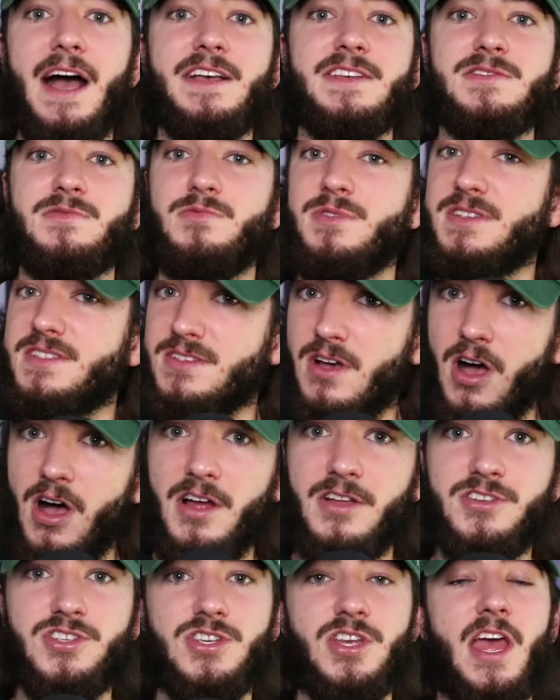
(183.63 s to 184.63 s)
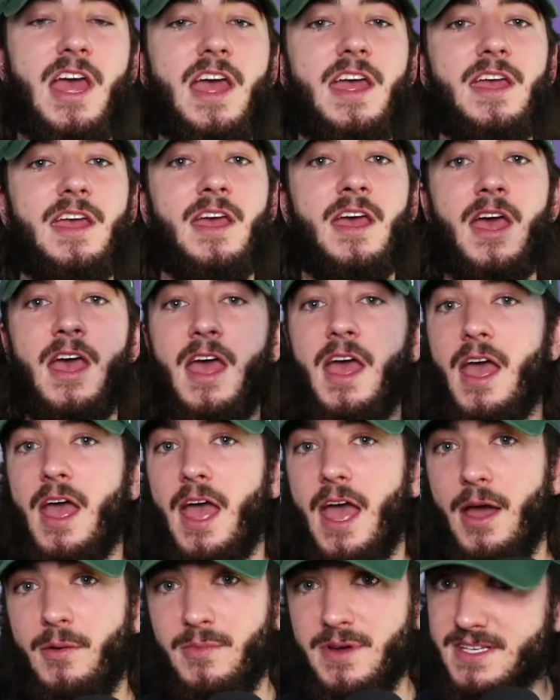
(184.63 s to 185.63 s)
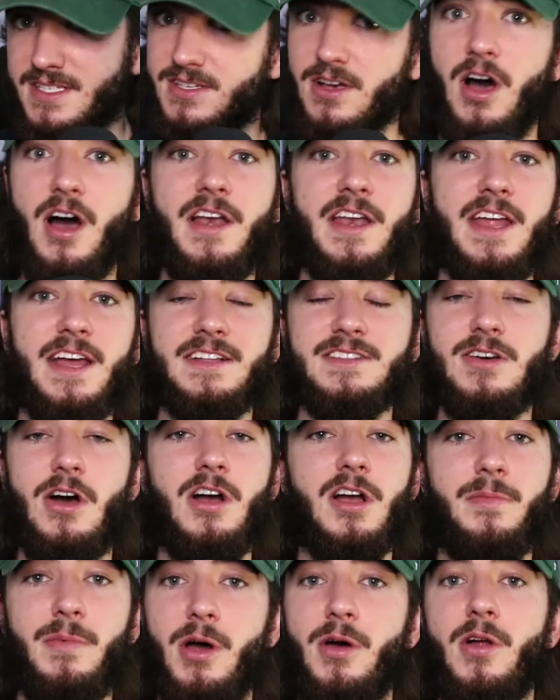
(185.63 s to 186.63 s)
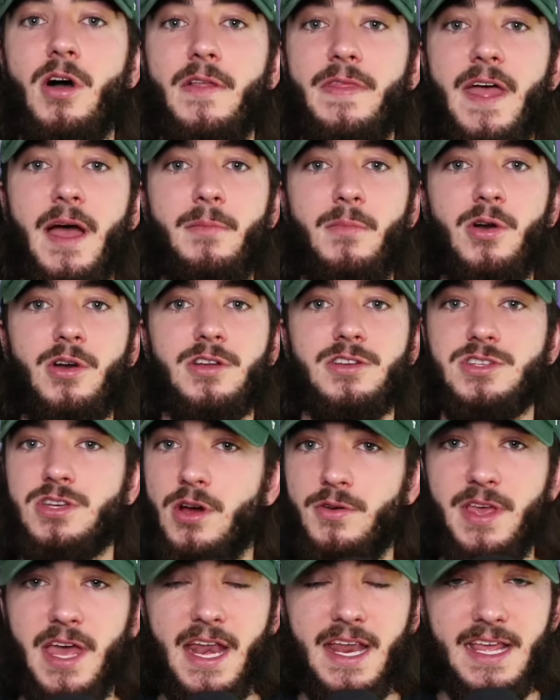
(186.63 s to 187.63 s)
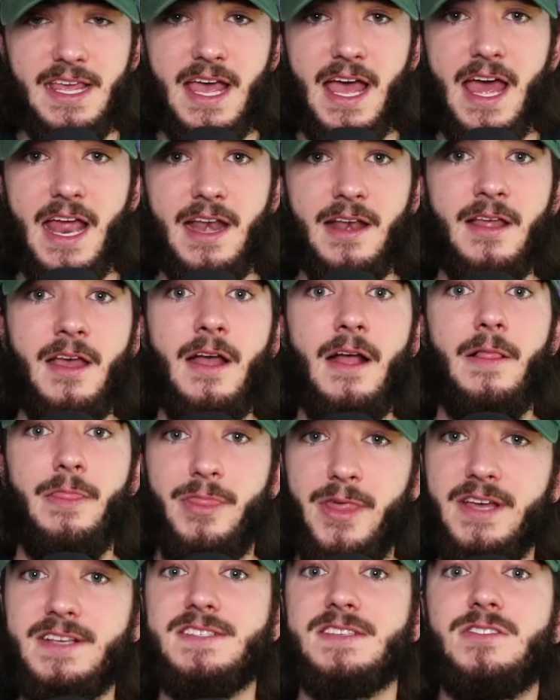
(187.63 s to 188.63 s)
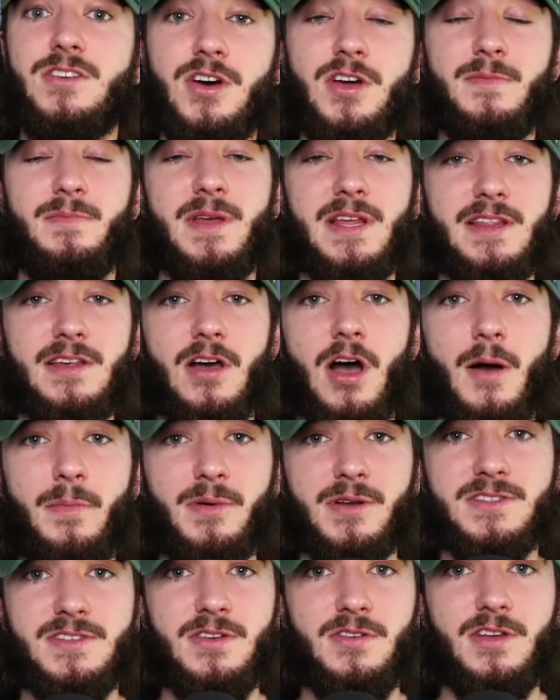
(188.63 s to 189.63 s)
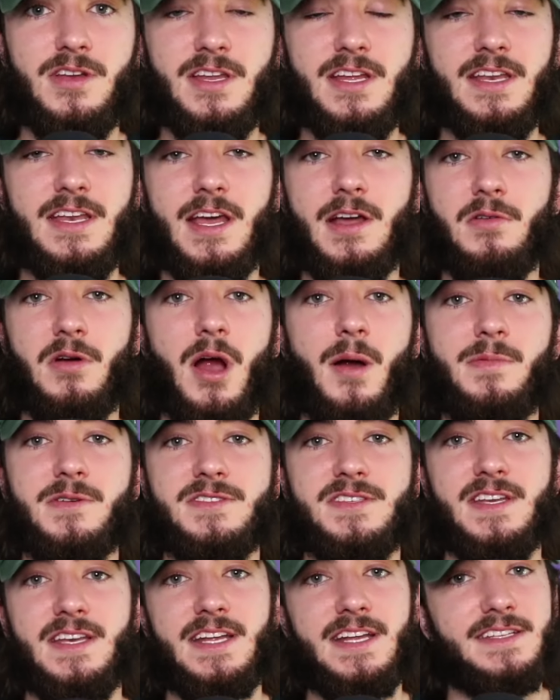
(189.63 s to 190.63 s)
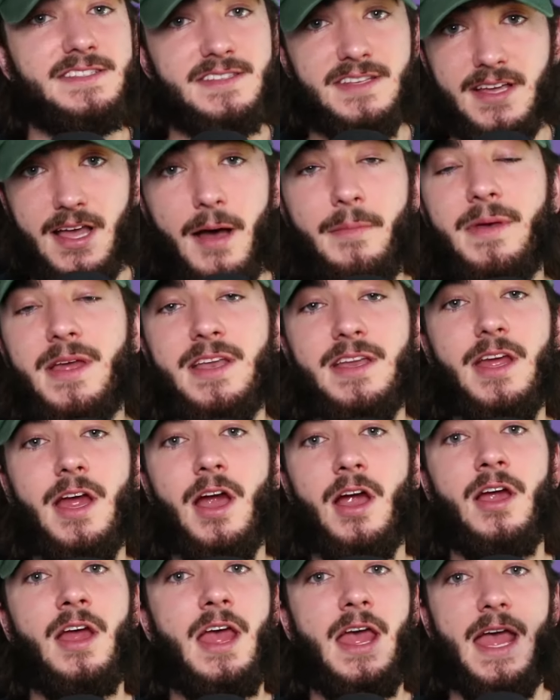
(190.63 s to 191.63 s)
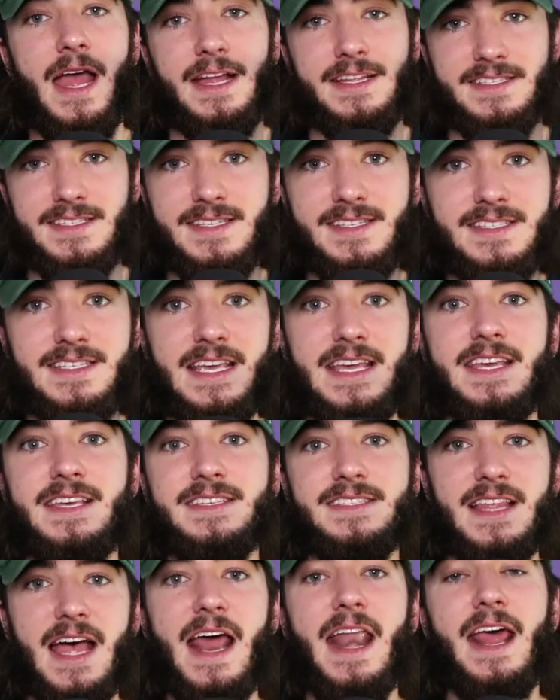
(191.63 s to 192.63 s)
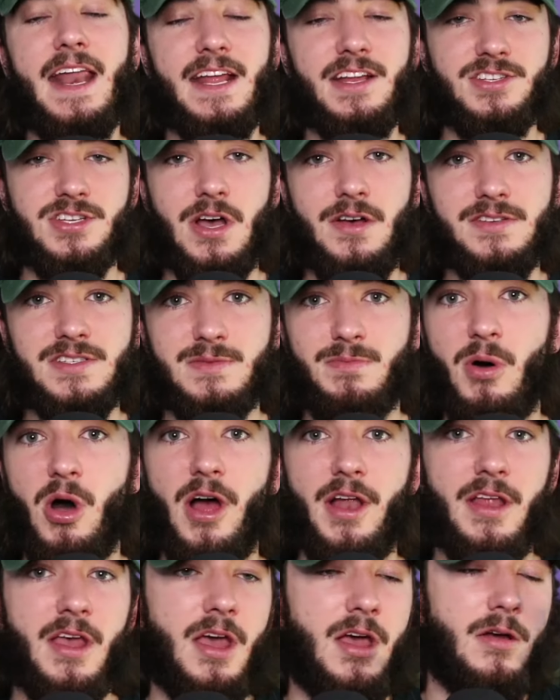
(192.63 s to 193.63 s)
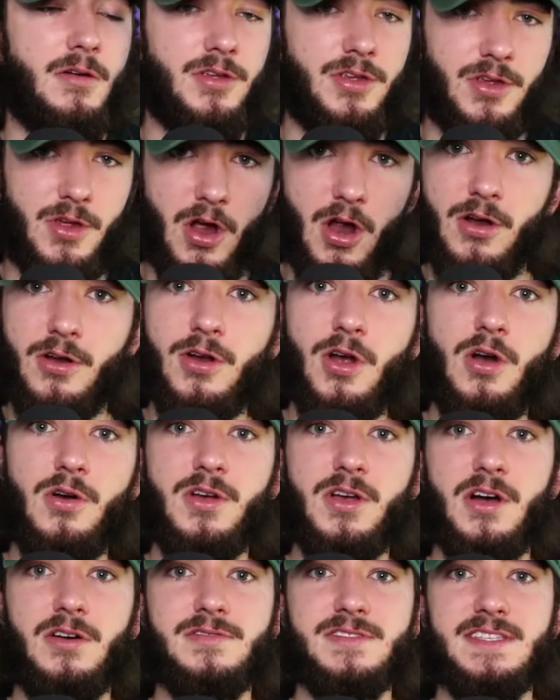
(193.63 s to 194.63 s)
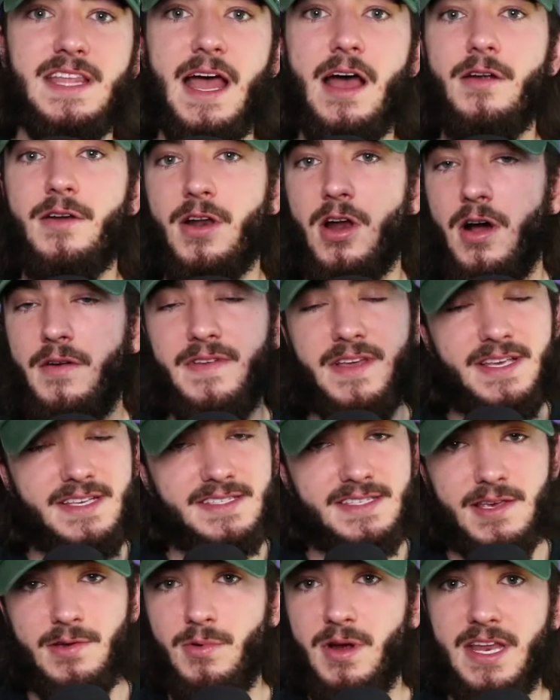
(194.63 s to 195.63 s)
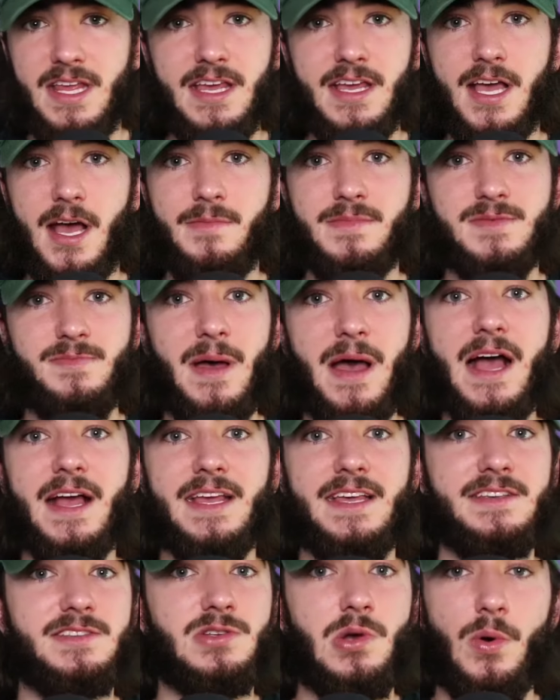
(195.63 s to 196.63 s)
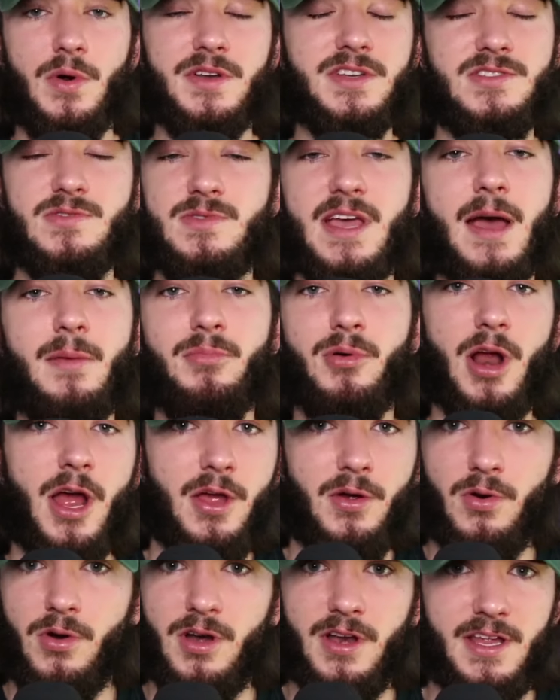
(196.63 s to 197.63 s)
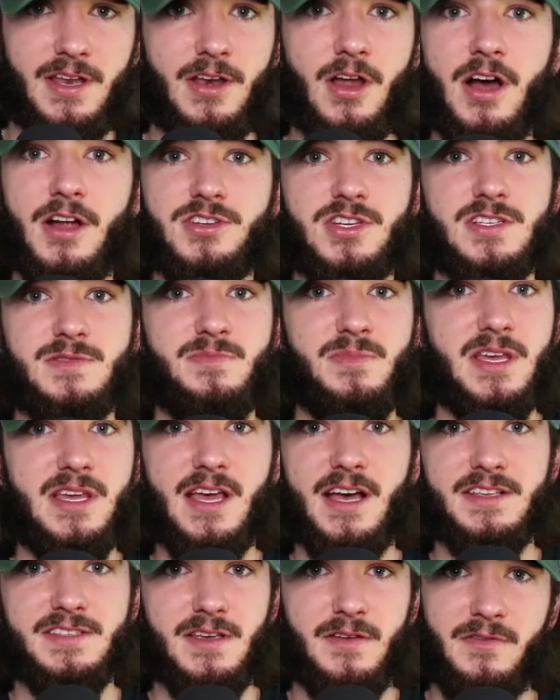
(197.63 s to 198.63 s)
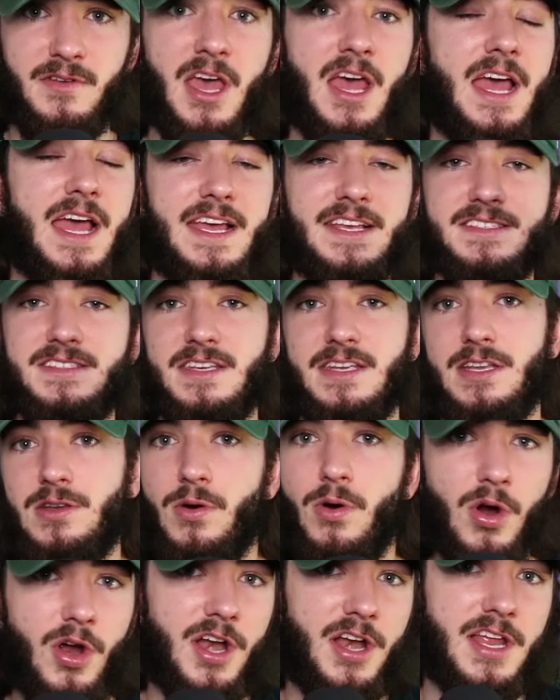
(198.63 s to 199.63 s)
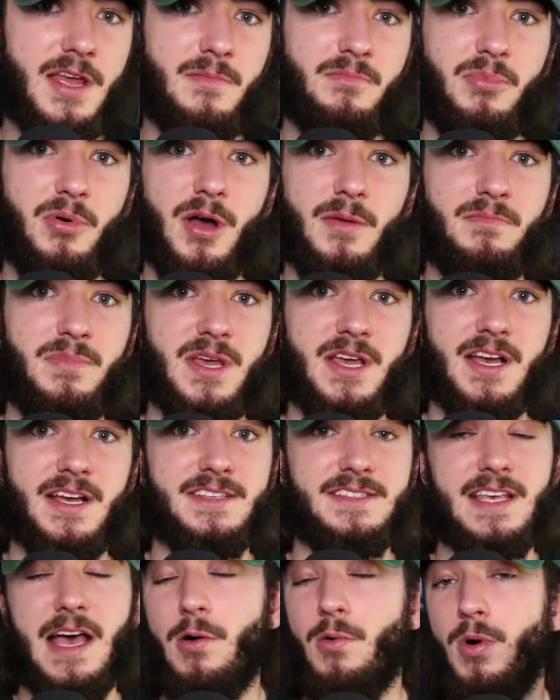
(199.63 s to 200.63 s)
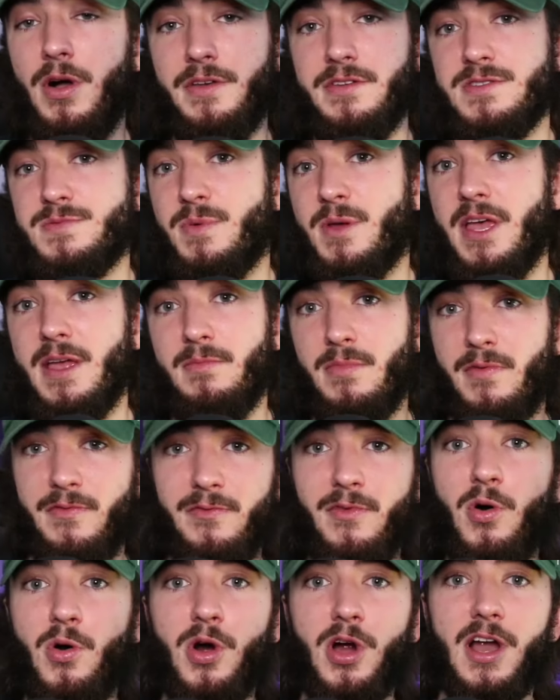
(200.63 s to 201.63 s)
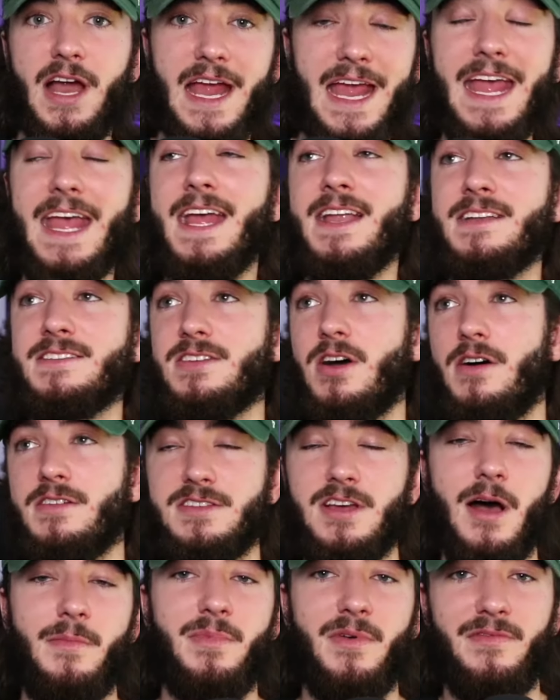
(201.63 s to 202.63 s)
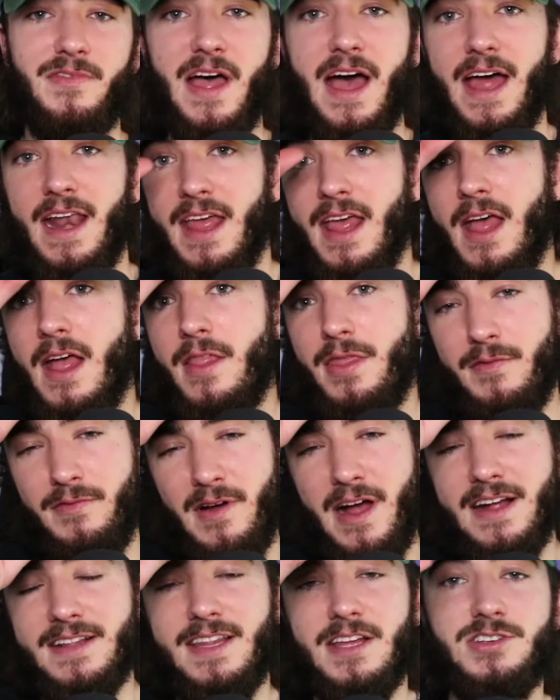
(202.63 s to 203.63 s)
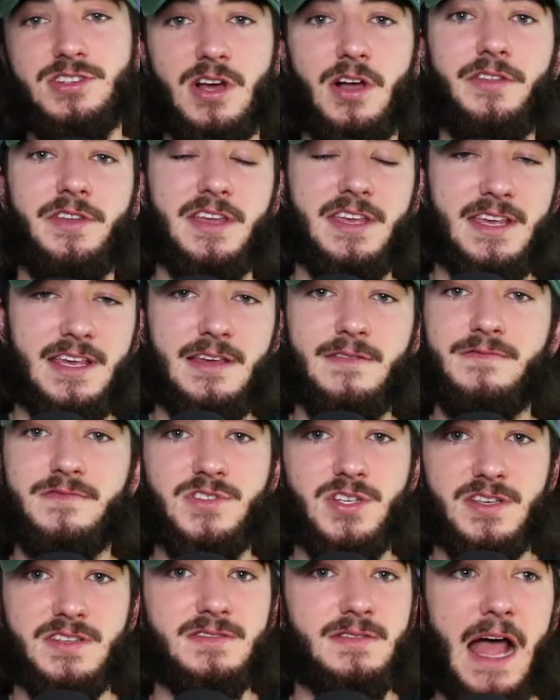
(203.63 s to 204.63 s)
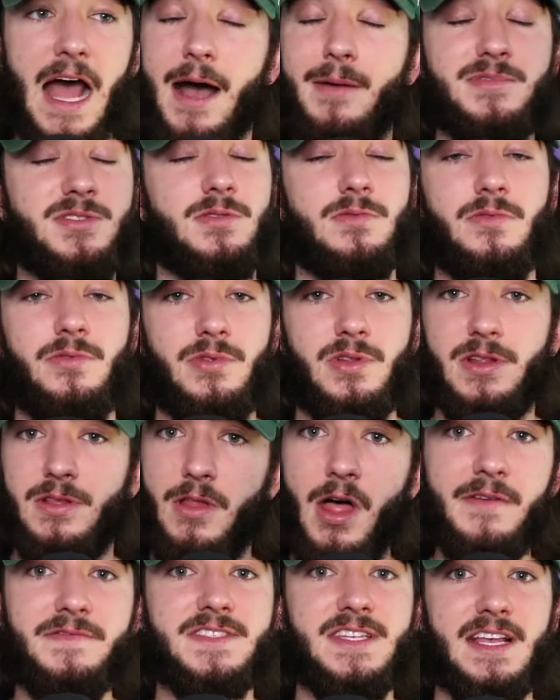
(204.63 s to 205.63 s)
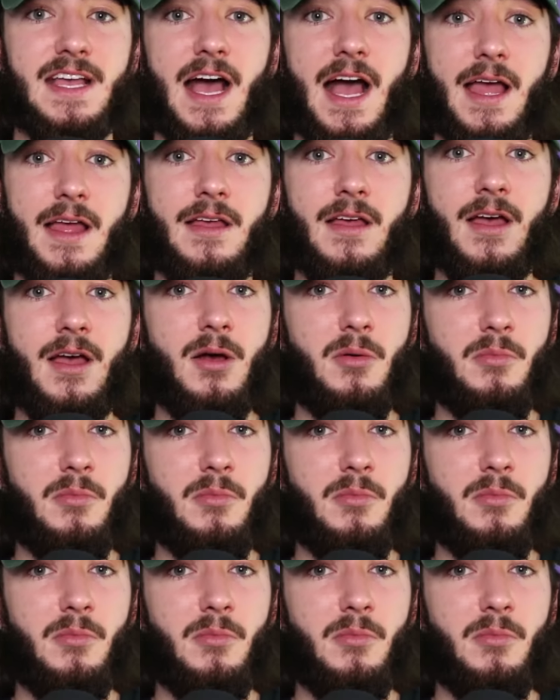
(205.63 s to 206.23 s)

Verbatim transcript: as we saw Jay and we saw Nick talk about on that morning show yet again, this could be the opportunity Nick Robertson needs to come in here and seize that NHL spot. Jarnkrok goes down, and obviously, when he comes back, he's going to get priority, not just because of his seniority, but because how well he's playing before. And on top of that, the fact that Sheldon Keefe just absolutely loves the guy.